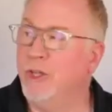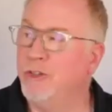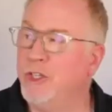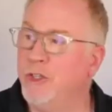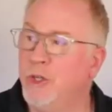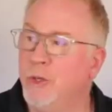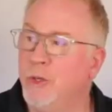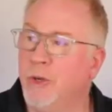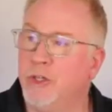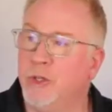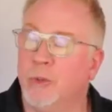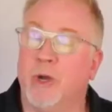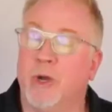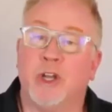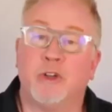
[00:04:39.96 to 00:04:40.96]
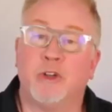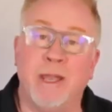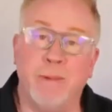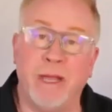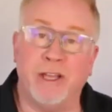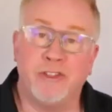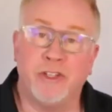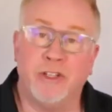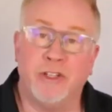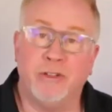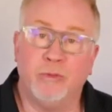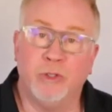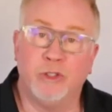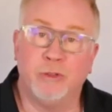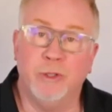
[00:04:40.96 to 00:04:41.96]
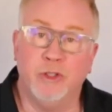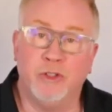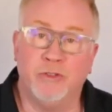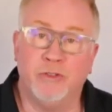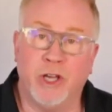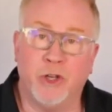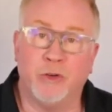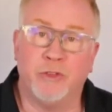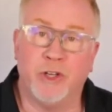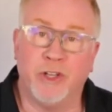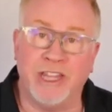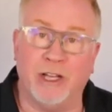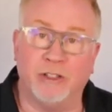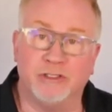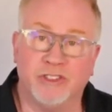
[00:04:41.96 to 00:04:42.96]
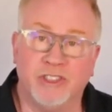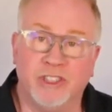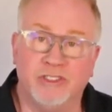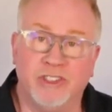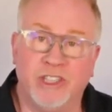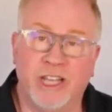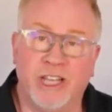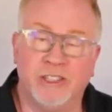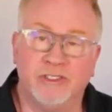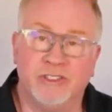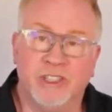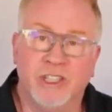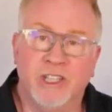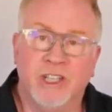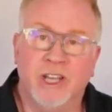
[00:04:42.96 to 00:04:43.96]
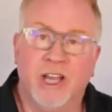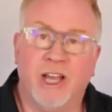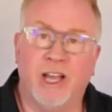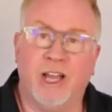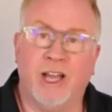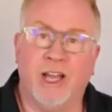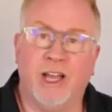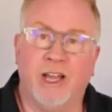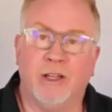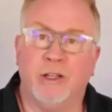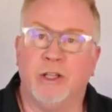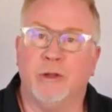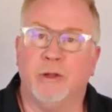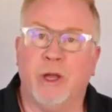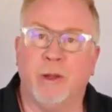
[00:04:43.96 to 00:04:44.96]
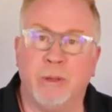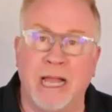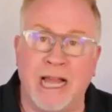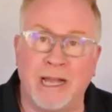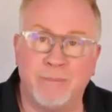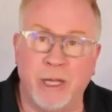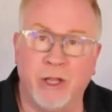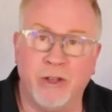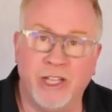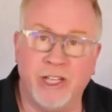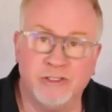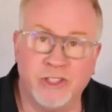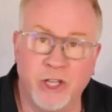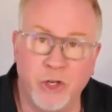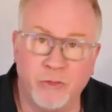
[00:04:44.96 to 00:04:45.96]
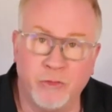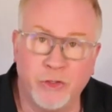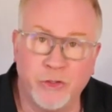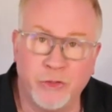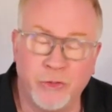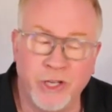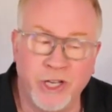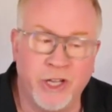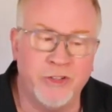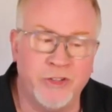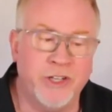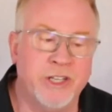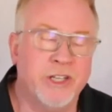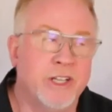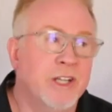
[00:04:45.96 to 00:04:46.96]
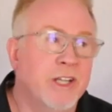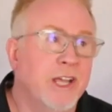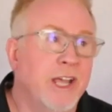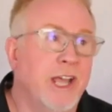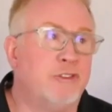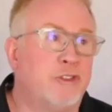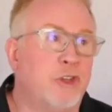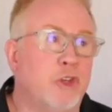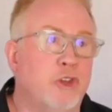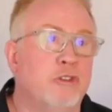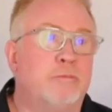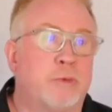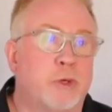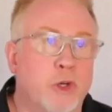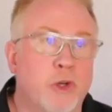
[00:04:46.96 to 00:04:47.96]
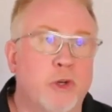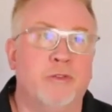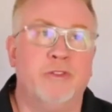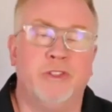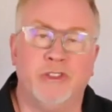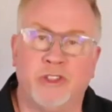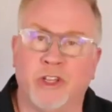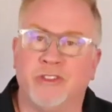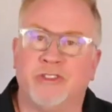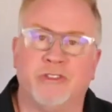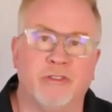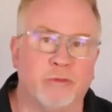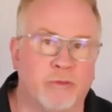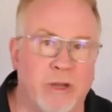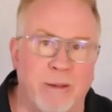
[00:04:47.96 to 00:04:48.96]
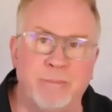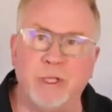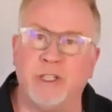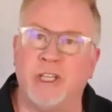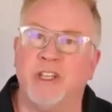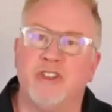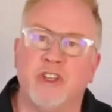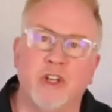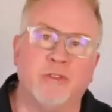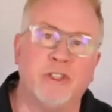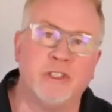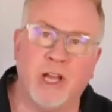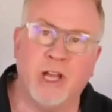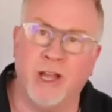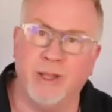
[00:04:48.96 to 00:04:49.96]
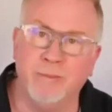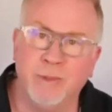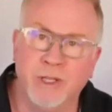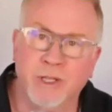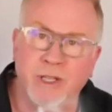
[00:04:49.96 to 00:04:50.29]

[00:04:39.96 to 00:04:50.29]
dude, you you are a grandmaster, which means you've done over a thousand TCAs. Uh, a black belt has done over 300. And so you've proved just repetition over time.